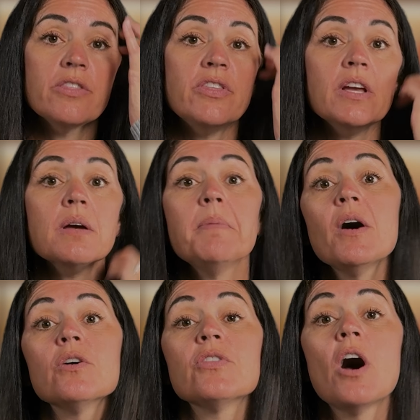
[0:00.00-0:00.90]
Think
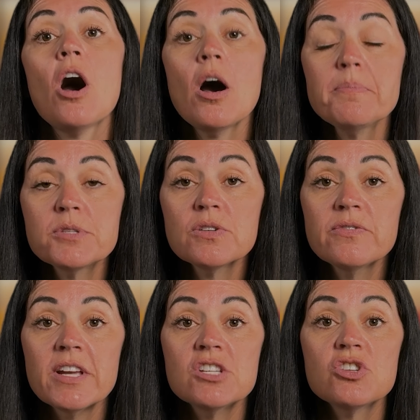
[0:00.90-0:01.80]
about the
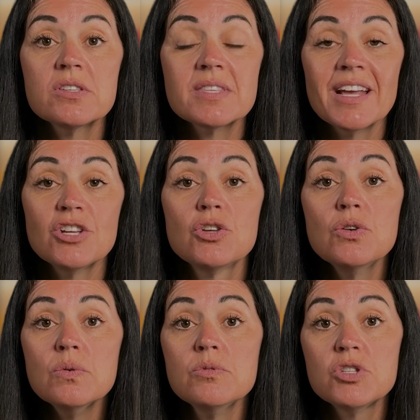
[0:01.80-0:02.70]
observations that
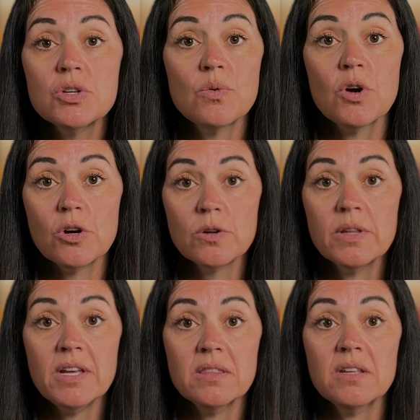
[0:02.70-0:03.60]
you do
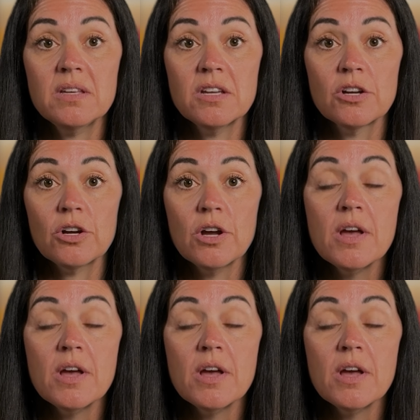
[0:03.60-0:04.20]
early in the year.